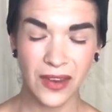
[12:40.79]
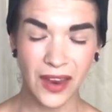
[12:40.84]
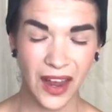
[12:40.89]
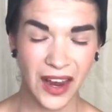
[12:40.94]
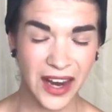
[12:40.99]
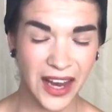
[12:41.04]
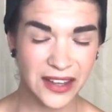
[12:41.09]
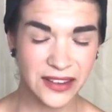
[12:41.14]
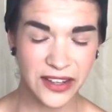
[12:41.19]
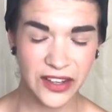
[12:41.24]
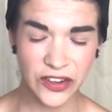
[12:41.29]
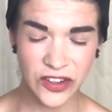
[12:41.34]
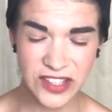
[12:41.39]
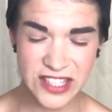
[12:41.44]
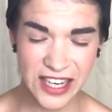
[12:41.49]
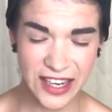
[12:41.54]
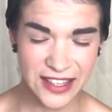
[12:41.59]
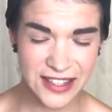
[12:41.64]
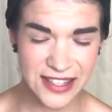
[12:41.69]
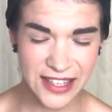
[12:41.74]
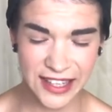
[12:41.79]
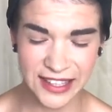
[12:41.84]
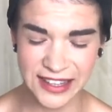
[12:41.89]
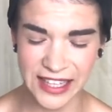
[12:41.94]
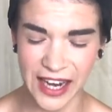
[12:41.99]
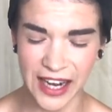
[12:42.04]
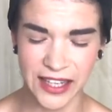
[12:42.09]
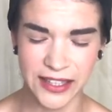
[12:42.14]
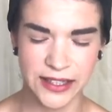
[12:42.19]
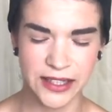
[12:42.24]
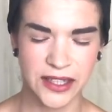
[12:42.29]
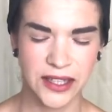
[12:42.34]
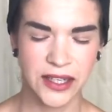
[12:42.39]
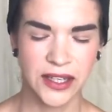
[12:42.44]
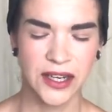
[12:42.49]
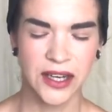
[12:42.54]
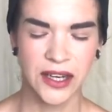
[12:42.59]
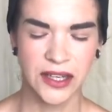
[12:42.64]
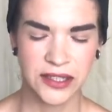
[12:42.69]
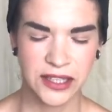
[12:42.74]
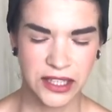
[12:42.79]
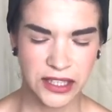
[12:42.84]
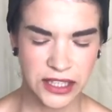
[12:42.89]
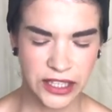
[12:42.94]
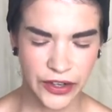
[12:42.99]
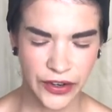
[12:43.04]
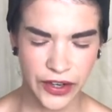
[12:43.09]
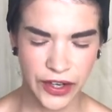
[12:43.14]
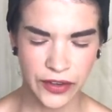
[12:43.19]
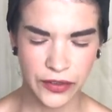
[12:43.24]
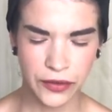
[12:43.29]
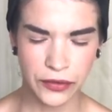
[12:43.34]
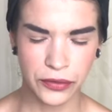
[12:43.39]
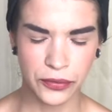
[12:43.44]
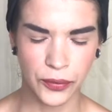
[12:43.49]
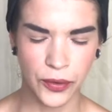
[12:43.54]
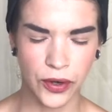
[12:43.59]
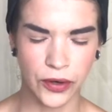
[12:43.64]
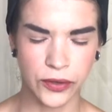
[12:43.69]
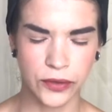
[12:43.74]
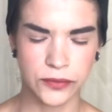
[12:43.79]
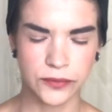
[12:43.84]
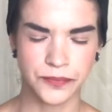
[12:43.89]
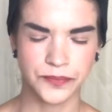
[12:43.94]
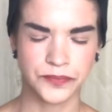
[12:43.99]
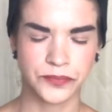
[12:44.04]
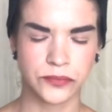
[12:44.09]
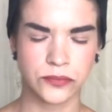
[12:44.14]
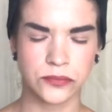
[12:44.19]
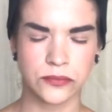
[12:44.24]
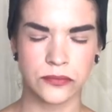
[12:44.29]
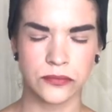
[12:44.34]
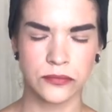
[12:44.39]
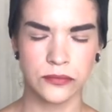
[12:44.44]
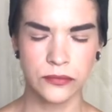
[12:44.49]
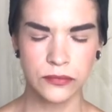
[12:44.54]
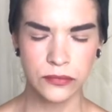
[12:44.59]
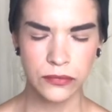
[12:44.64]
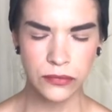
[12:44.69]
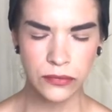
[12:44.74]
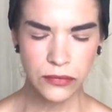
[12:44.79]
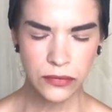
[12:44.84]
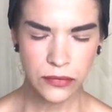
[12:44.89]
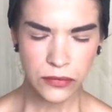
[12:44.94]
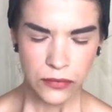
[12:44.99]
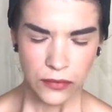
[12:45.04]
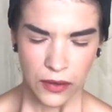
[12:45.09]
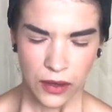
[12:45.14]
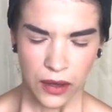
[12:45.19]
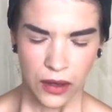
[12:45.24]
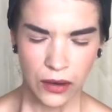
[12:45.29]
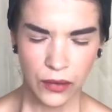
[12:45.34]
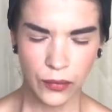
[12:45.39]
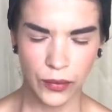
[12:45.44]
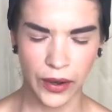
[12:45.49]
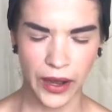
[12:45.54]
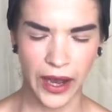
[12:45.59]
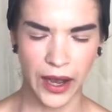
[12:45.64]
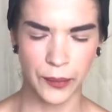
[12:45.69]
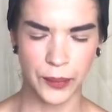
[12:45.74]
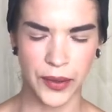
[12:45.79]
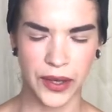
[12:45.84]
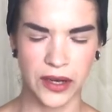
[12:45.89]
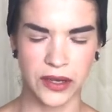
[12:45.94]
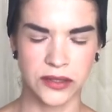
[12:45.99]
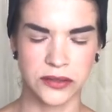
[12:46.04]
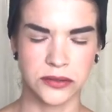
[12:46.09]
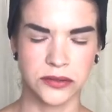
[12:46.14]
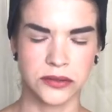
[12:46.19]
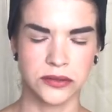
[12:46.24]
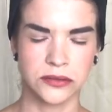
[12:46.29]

again, little ticks like that. The clearing of the throat will happen.